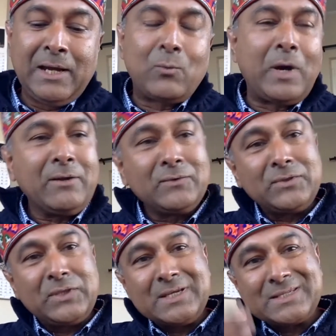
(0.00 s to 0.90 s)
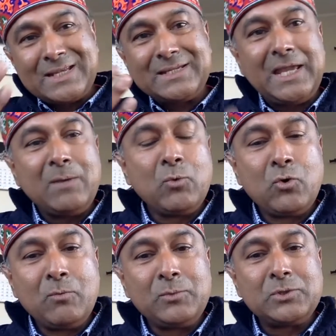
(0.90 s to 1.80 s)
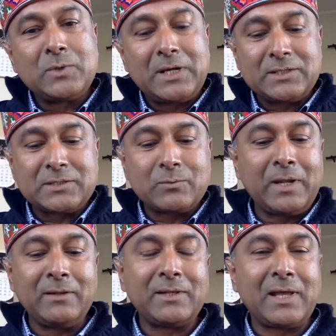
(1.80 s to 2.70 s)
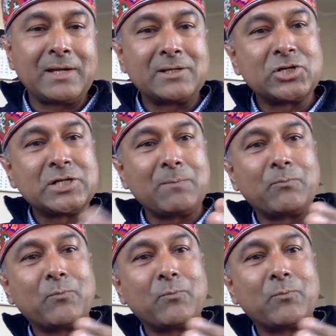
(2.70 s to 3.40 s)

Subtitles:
one of the things that came home to us when that ship